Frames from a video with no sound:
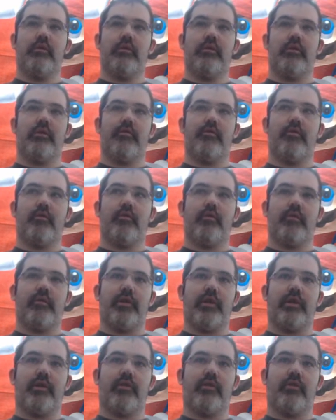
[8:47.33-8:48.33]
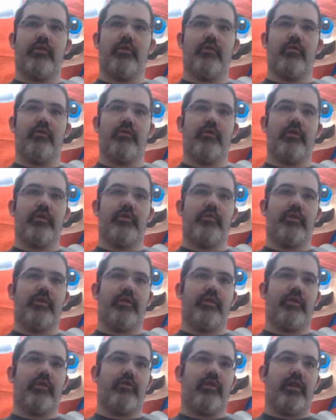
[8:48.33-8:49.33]
And of course we got soldiers. I'm just
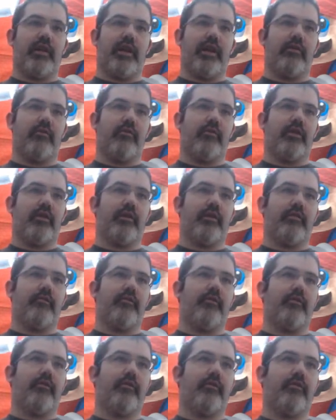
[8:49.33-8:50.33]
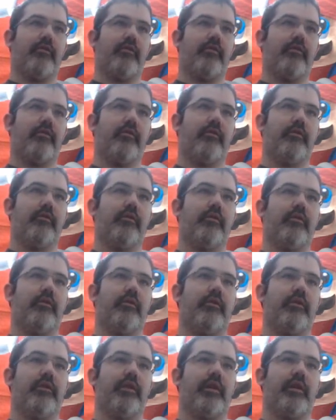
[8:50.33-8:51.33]
going to try to outrun them for
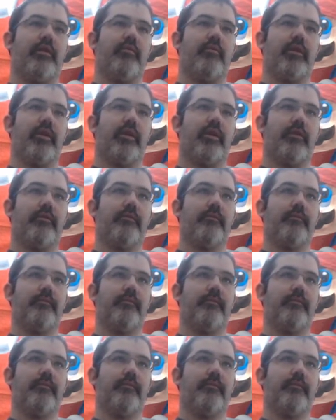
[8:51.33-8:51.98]
the time being.